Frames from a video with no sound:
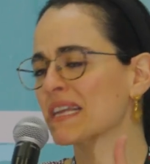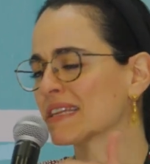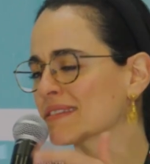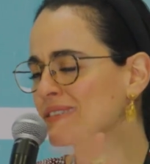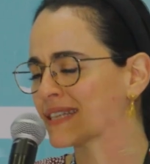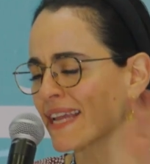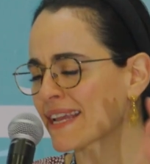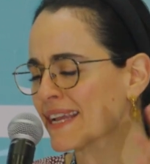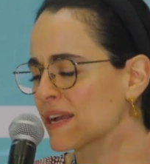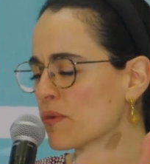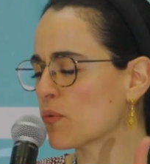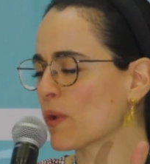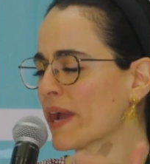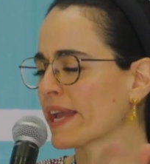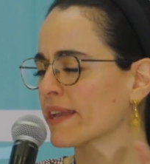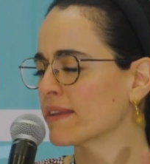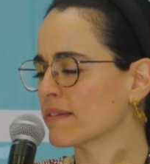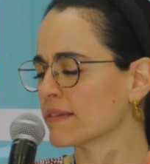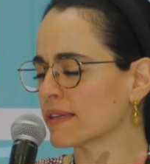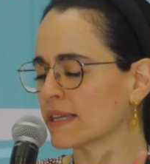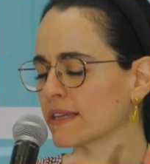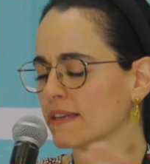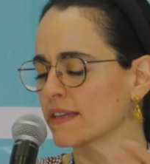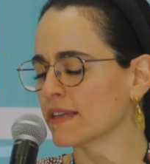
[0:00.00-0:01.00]
Take
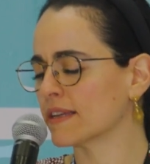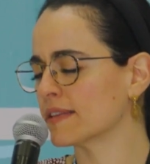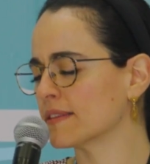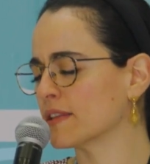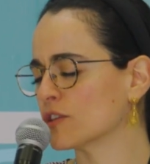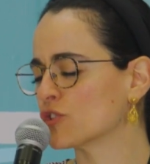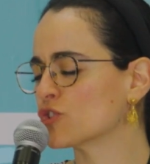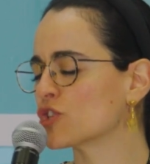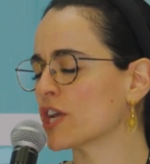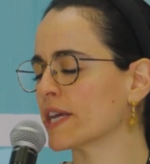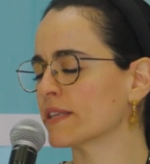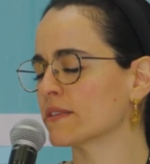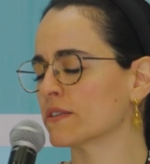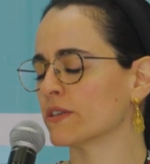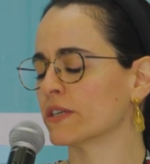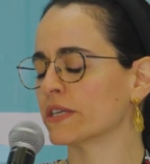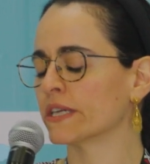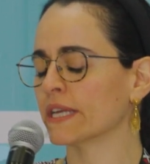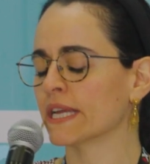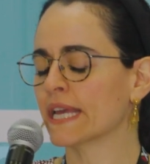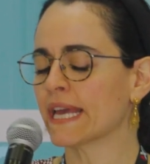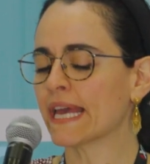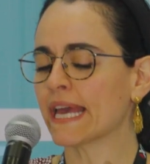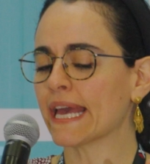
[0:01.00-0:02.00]
away the
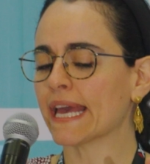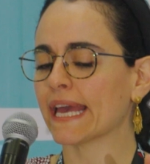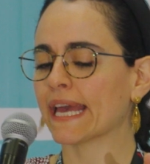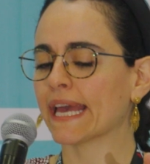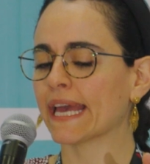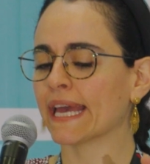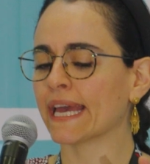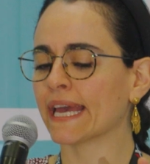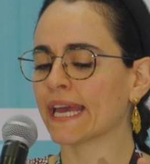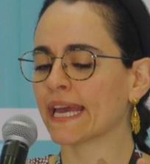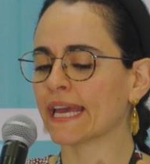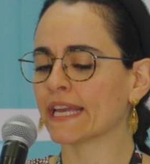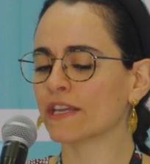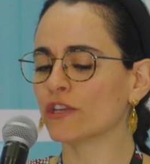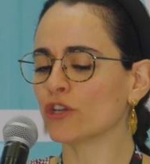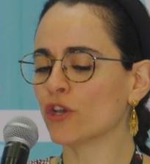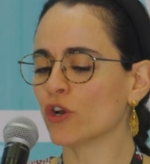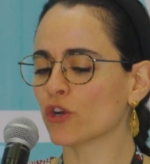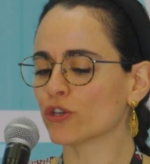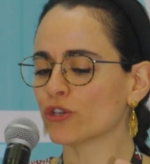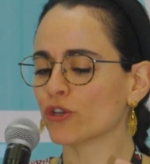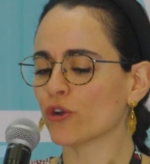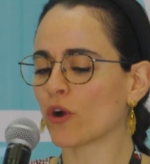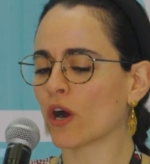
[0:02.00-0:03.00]
gender.
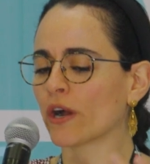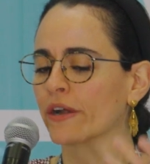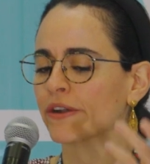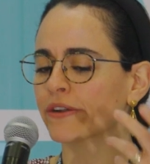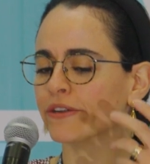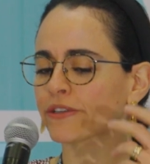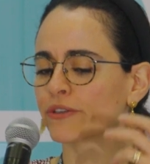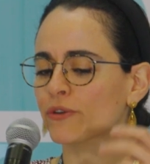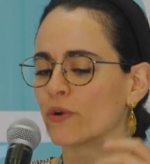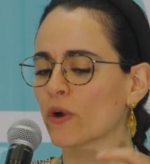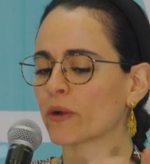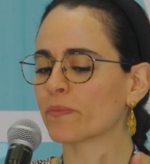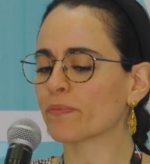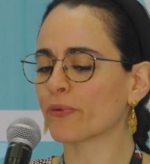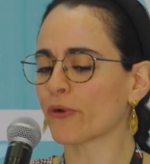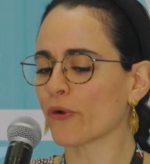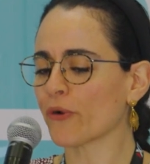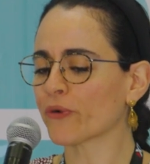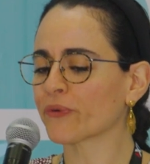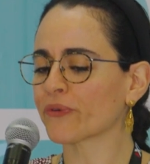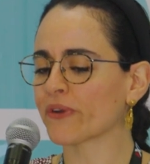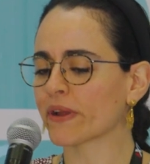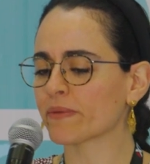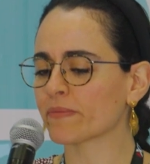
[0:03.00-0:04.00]
You're
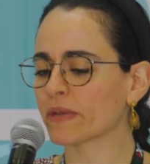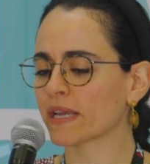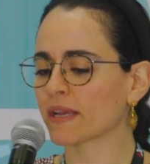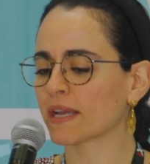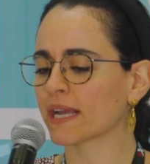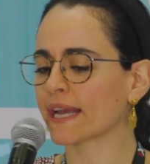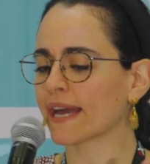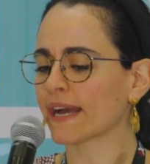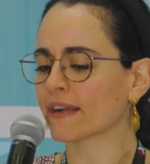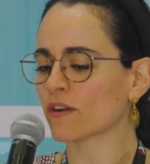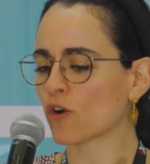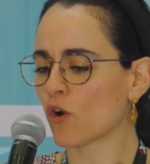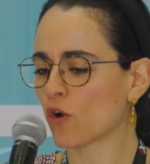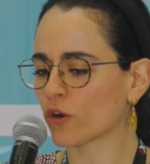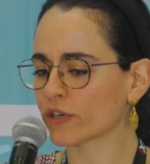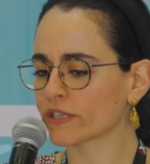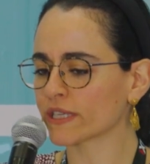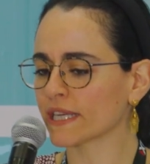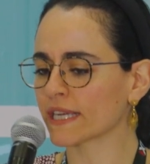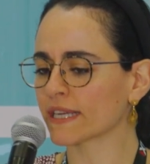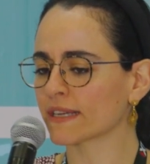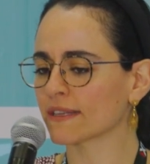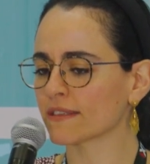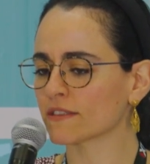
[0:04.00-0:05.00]
programming
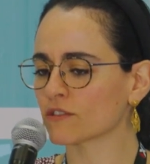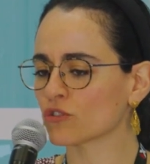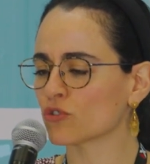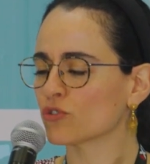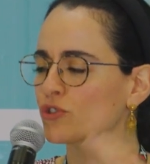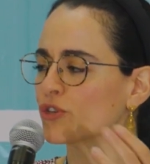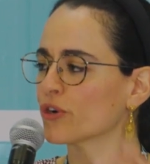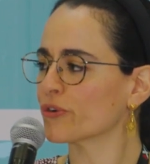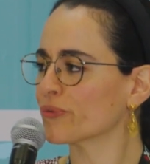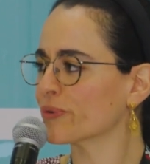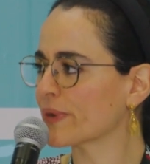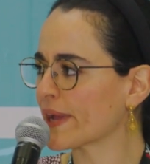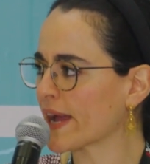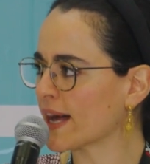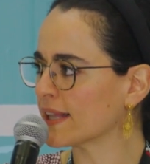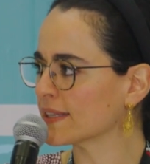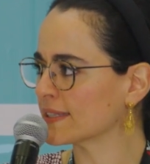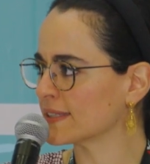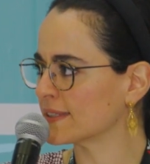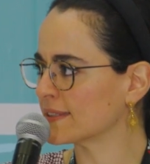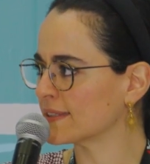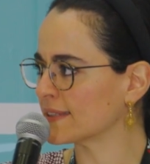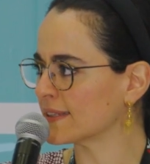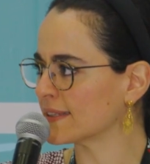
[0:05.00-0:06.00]
according to your
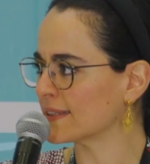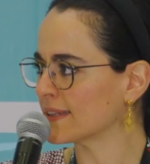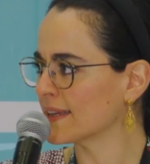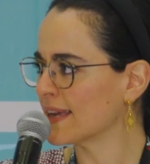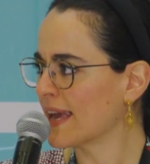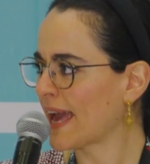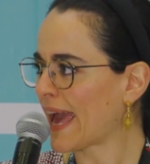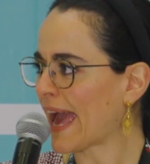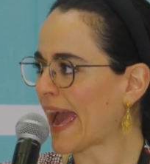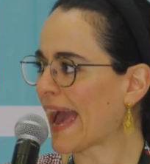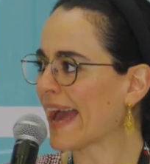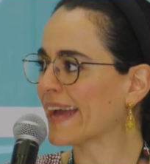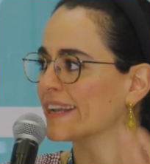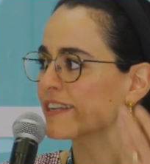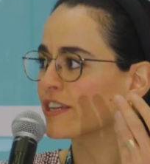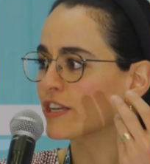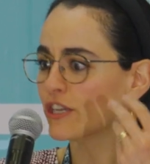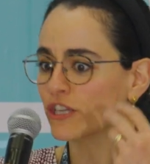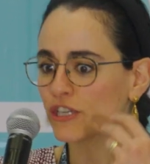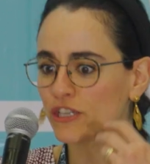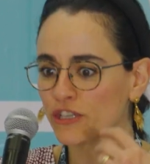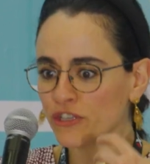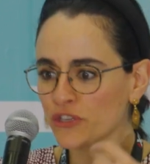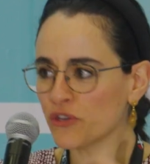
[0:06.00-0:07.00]
reality, and
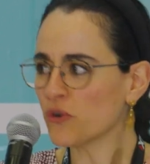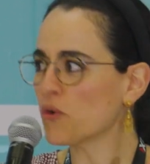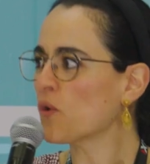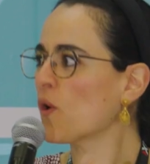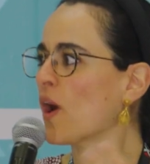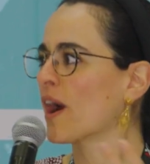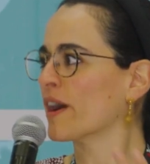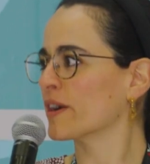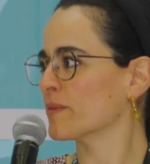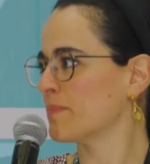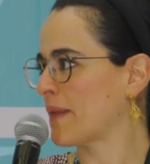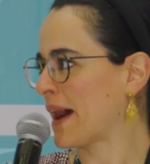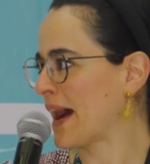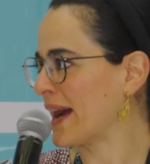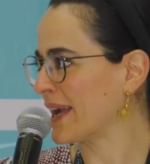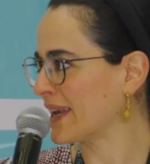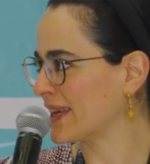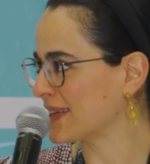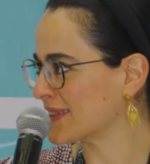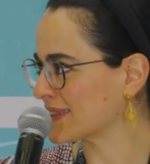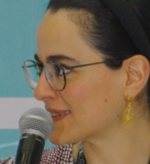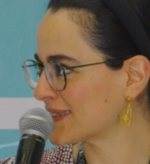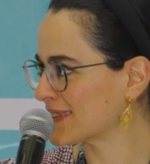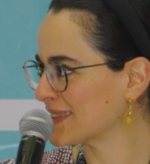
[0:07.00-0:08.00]
you are
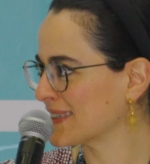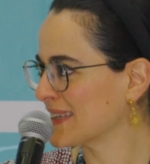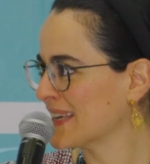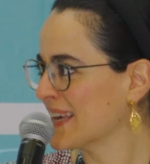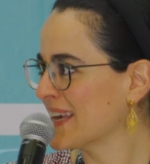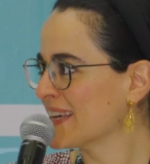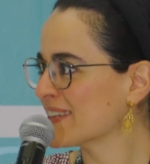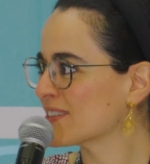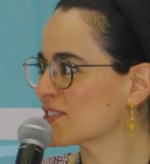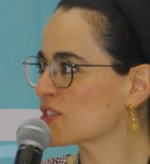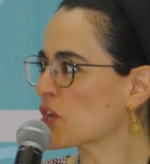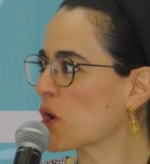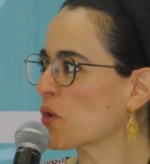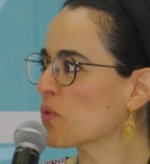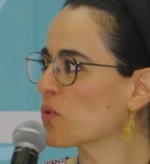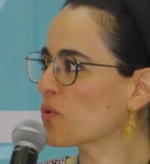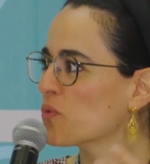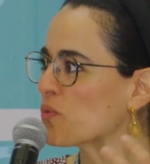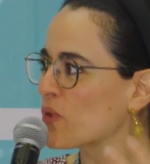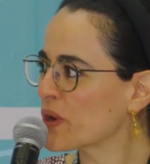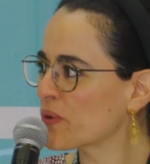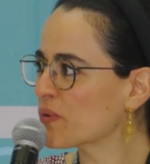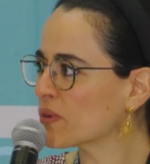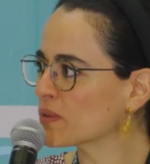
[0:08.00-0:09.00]
biased. So
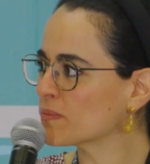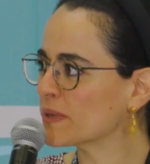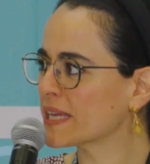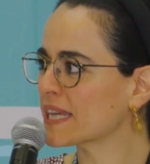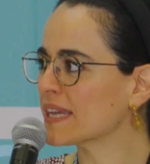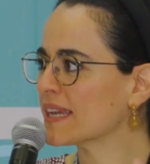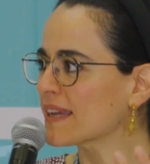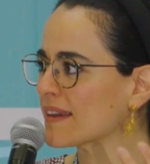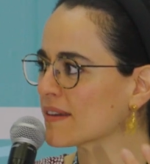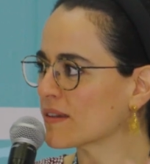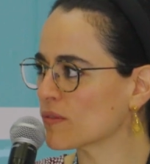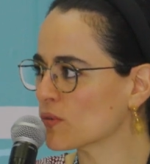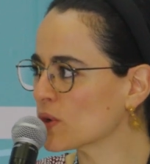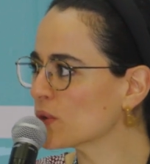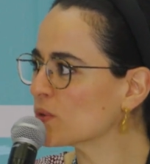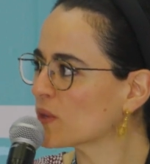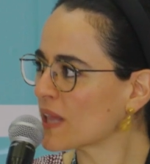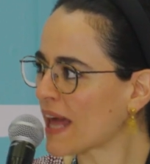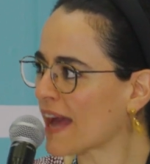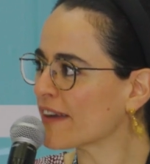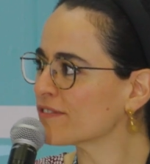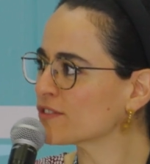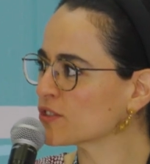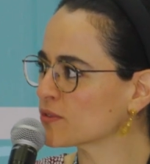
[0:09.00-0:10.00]
we will
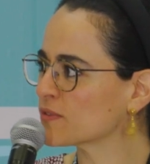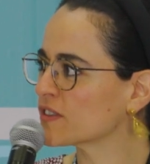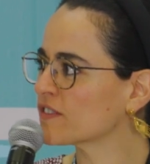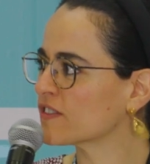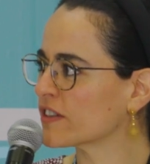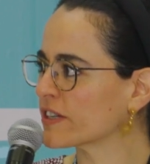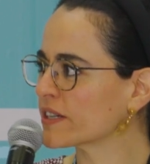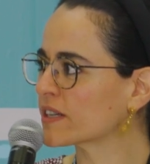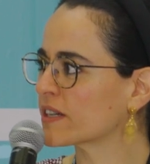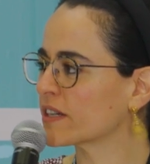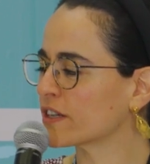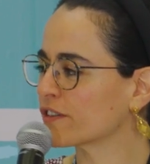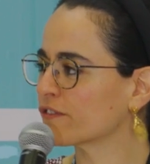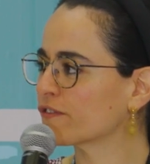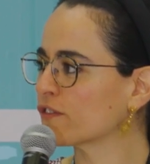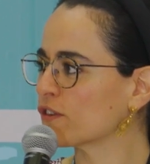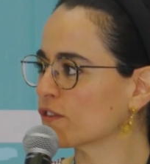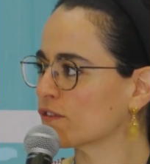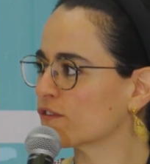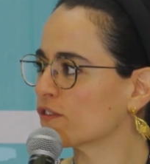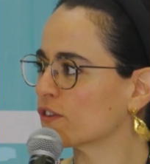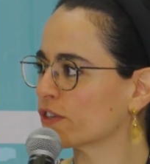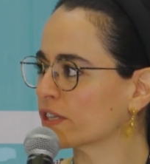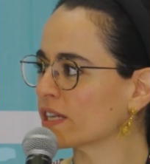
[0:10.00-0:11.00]
have to be very
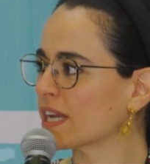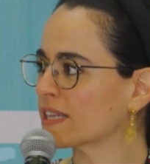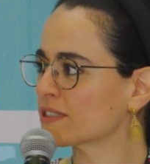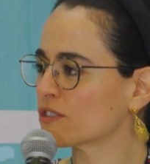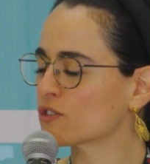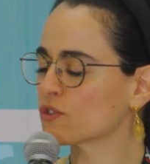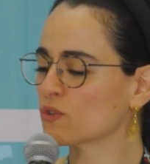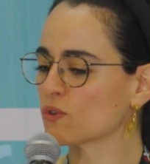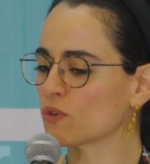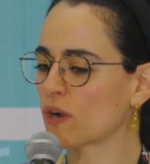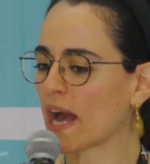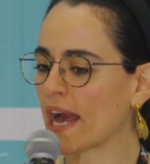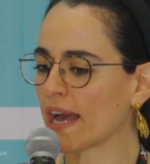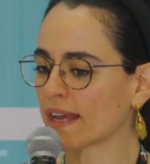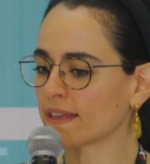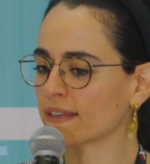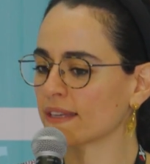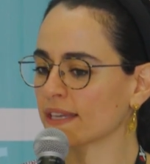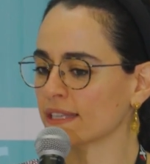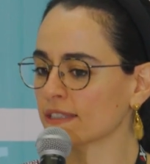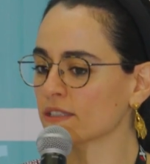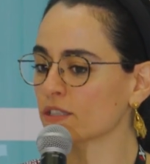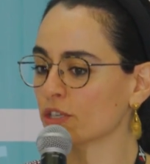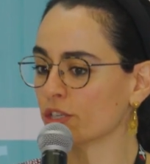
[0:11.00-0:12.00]
careful for not to
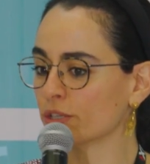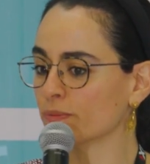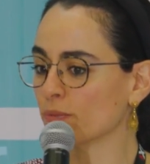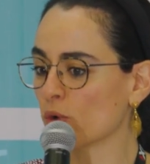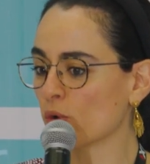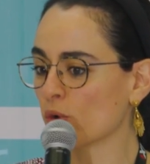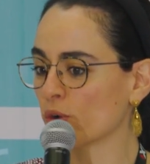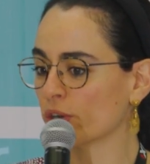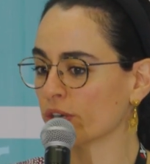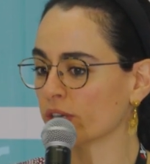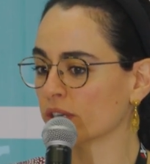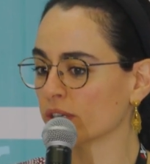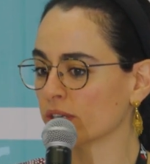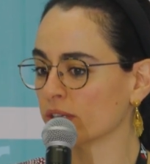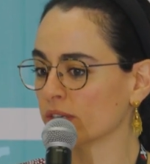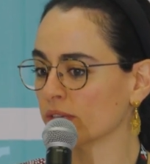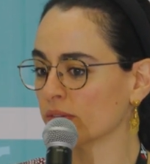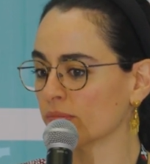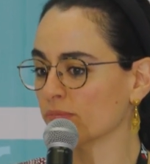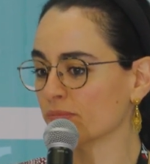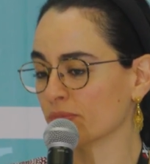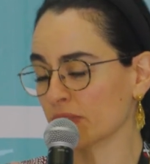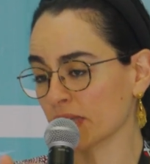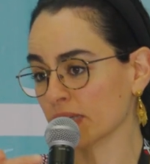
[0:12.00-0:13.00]
hinder
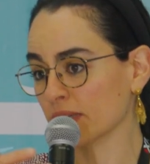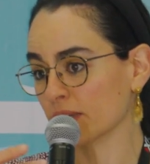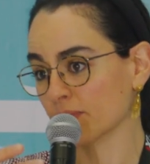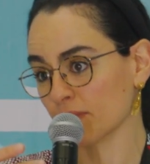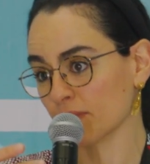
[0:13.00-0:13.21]
more the